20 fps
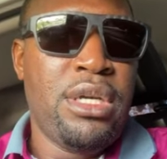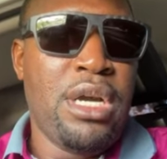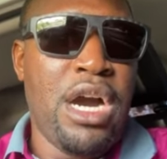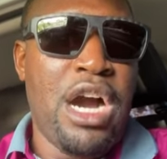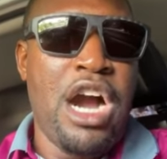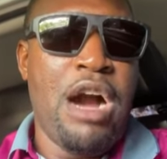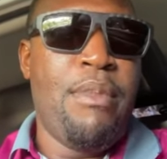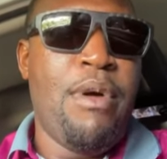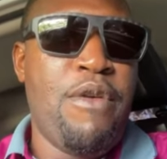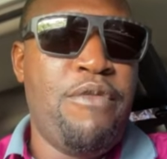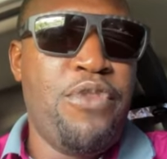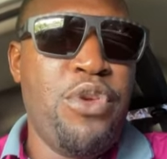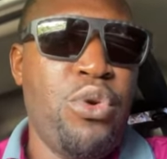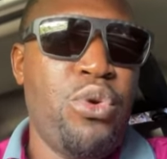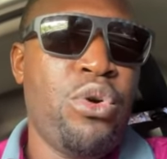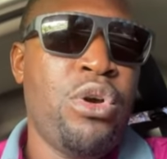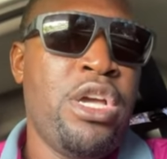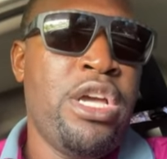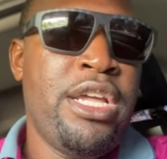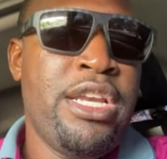
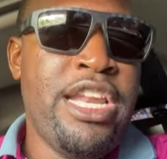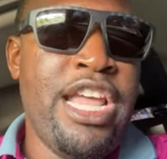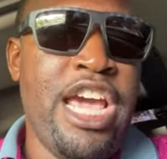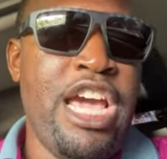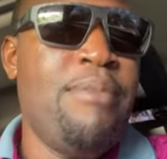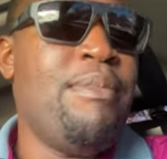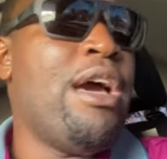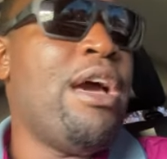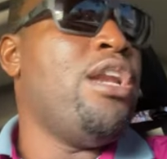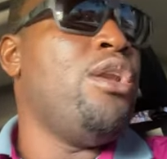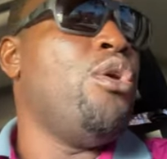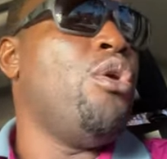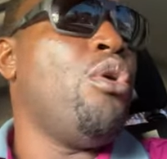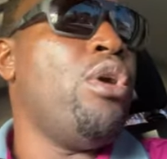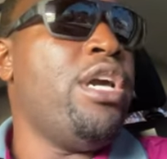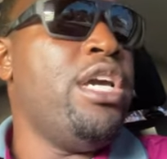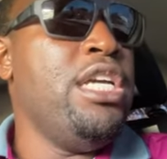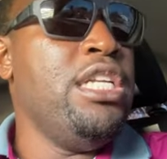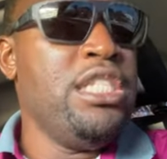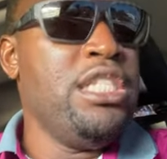Arborview, Damian
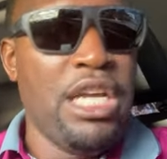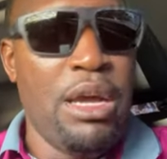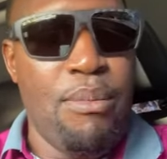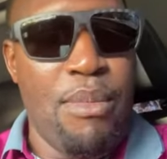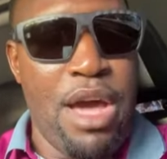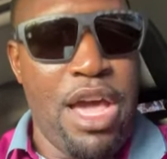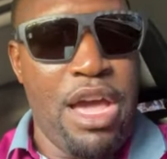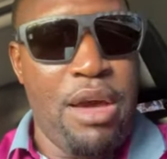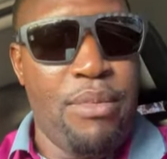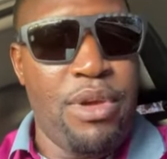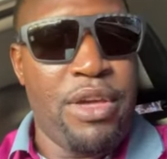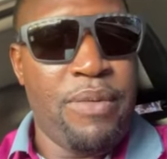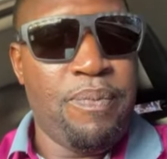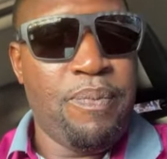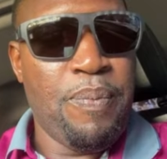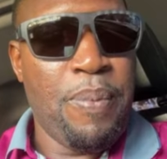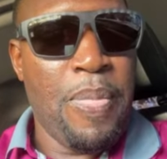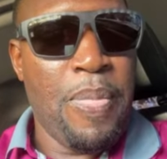Lowe, Inter Miami,